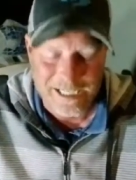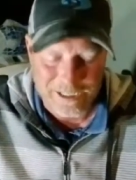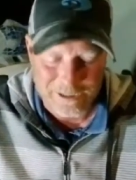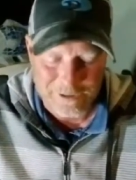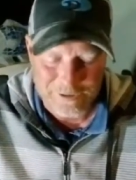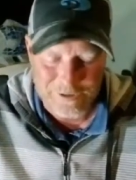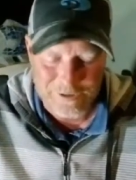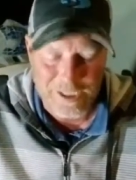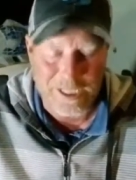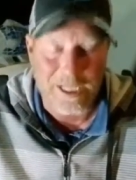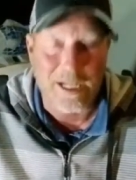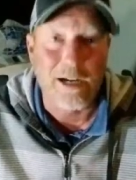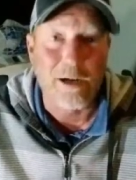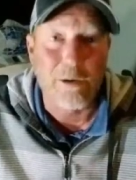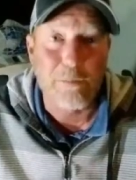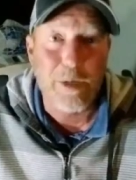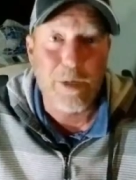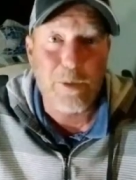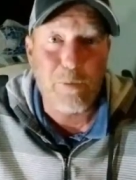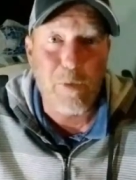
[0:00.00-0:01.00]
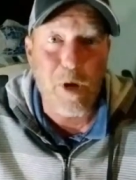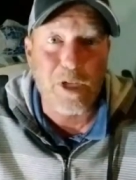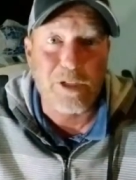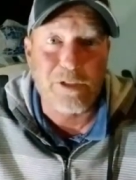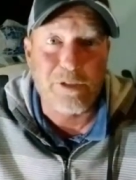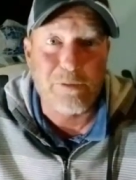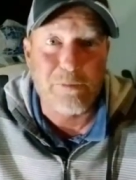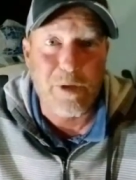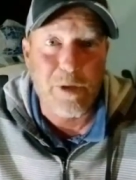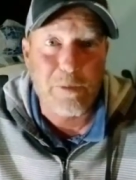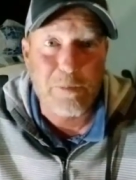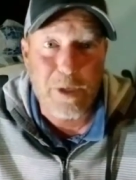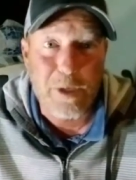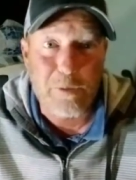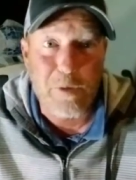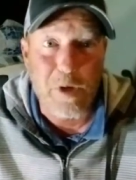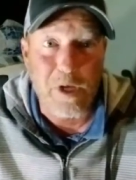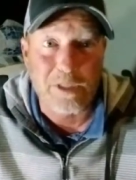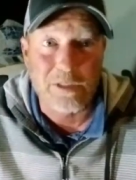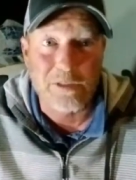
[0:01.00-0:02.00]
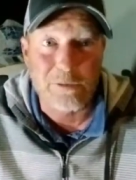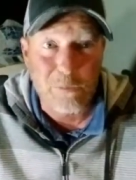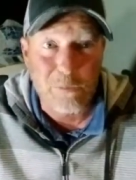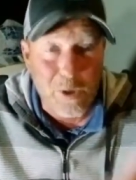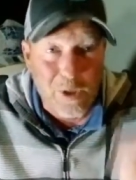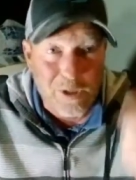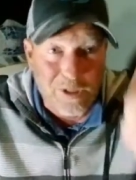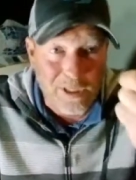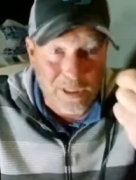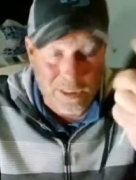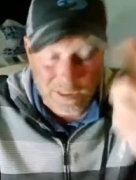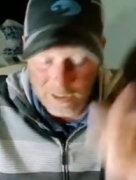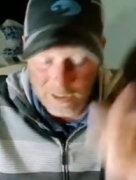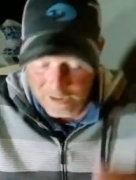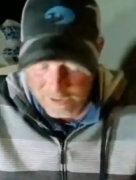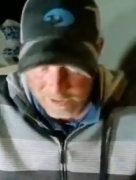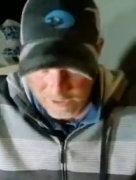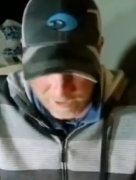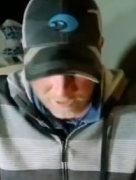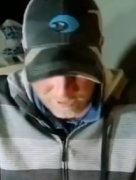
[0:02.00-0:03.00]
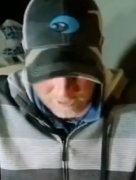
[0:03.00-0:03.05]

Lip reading: It's like everybody wants them. Everybody wants them. Well, like I said,